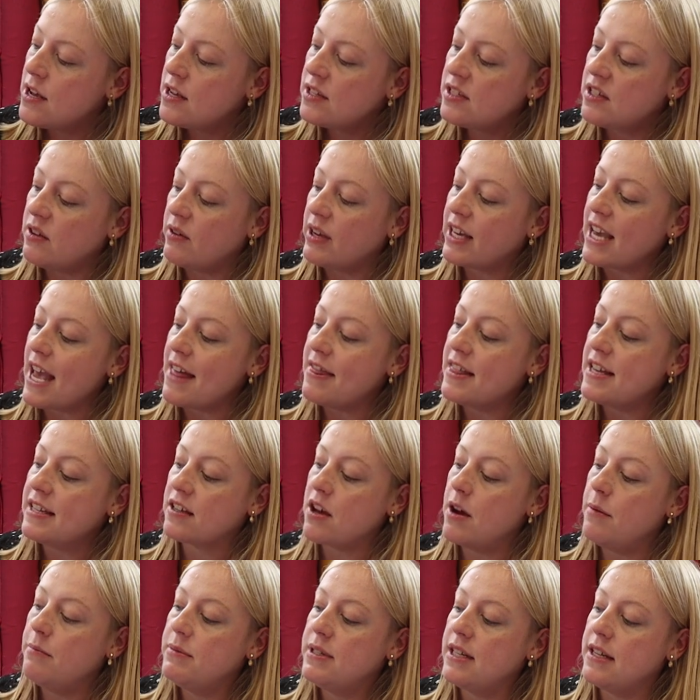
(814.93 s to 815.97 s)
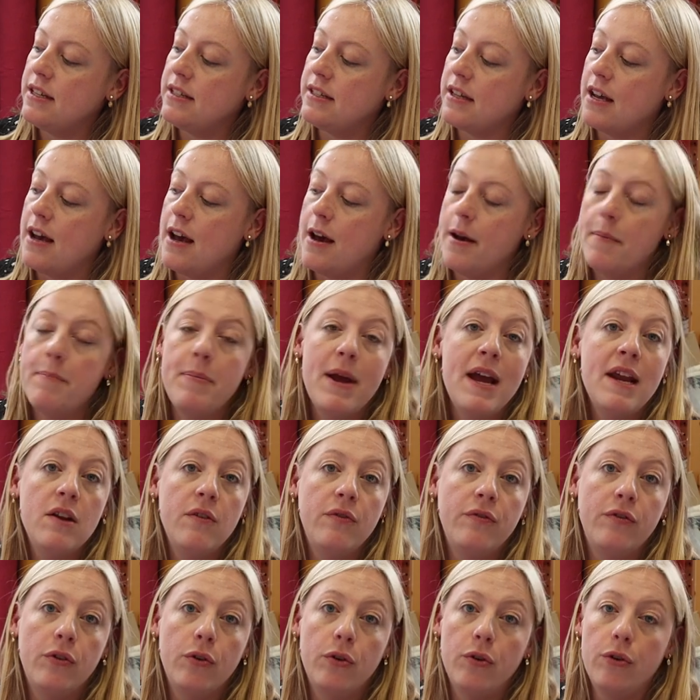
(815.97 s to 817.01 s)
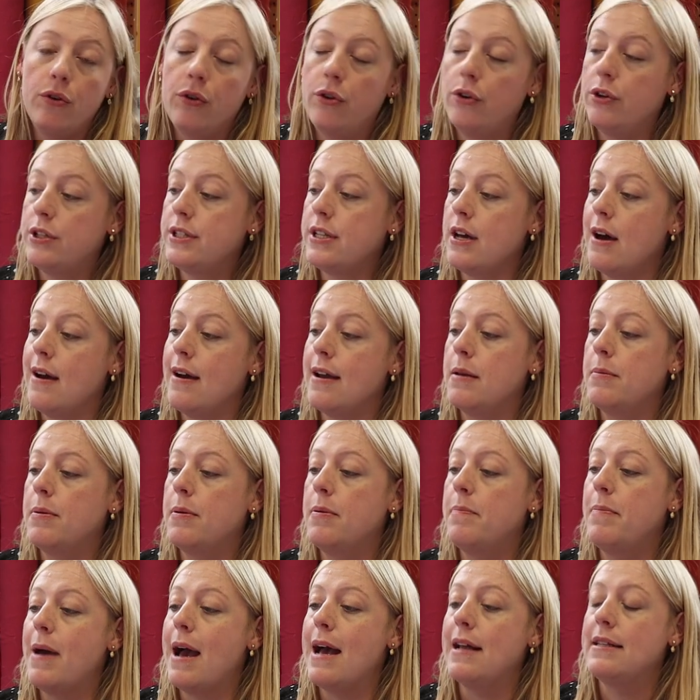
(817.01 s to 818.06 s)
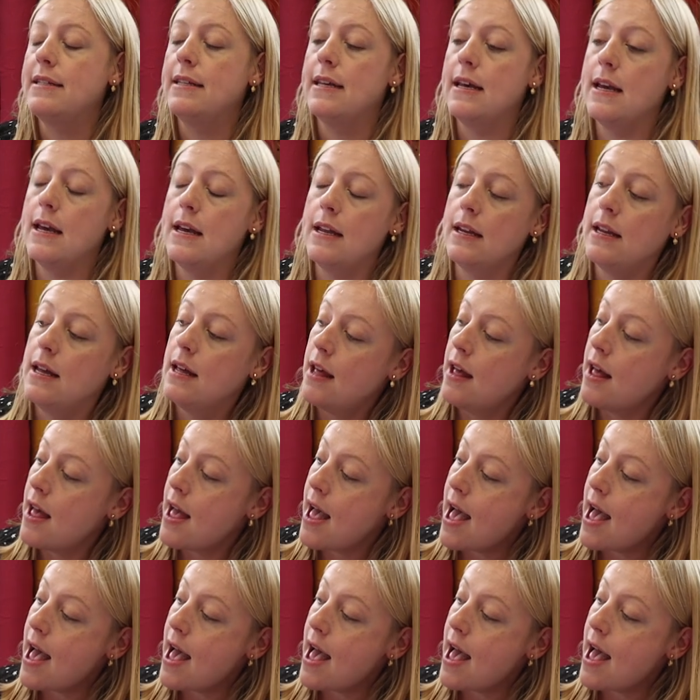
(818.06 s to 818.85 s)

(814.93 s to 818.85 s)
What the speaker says: So again, this comes as a pinafore type pattern,